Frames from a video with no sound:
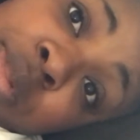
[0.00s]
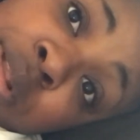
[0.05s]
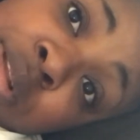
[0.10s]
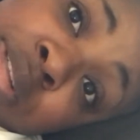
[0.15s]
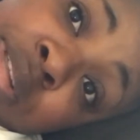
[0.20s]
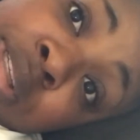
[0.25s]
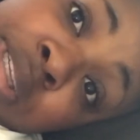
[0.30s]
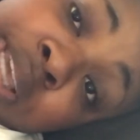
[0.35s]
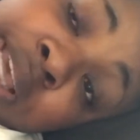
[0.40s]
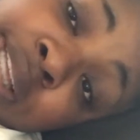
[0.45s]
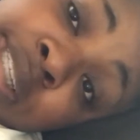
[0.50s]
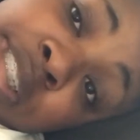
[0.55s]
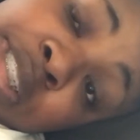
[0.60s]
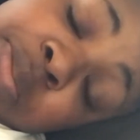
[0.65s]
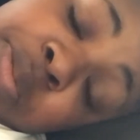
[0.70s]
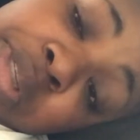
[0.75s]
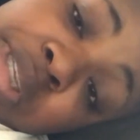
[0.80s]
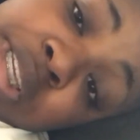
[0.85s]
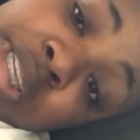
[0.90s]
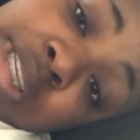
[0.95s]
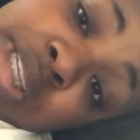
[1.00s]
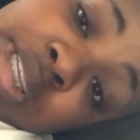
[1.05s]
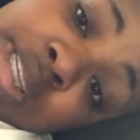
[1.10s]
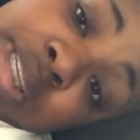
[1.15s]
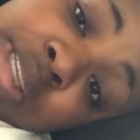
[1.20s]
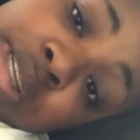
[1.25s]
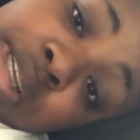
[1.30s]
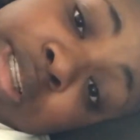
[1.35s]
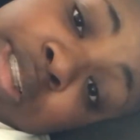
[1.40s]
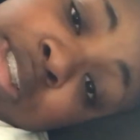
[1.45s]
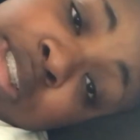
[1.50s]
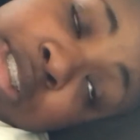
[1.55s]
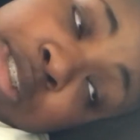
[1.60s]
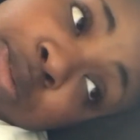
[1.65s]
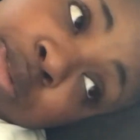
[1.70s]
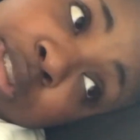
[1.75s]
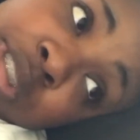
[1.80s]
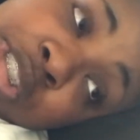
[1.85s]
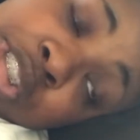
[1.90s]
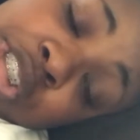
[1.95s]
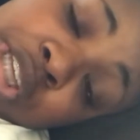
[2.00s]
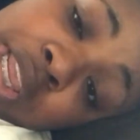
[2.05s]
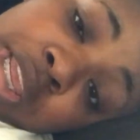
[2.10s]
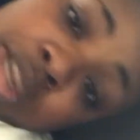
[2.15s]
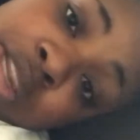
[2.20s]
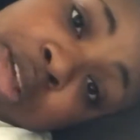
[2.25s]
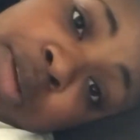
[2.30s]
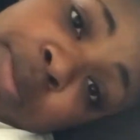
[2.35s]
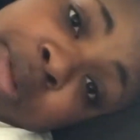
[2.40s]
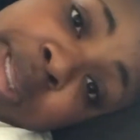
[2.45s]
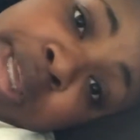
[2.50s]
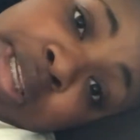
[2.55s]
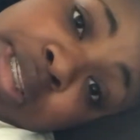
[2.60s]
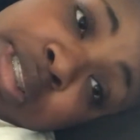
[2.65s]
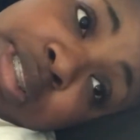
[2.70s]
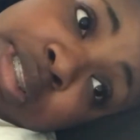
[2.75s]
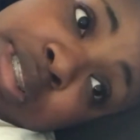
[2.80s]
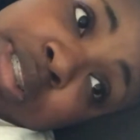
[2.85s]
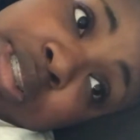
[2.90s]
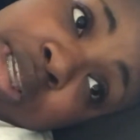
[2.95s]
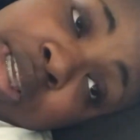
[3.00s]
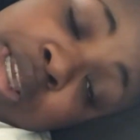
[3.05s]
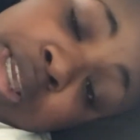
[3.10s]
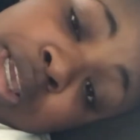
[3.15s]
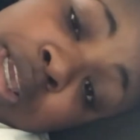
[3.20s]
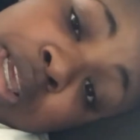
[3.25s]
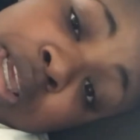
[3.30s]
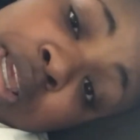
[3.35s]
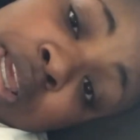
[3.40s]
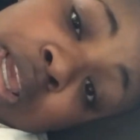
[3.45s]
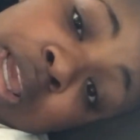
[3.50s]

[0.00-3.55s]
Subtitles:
so, yeah, I've just been continuously checking updates to see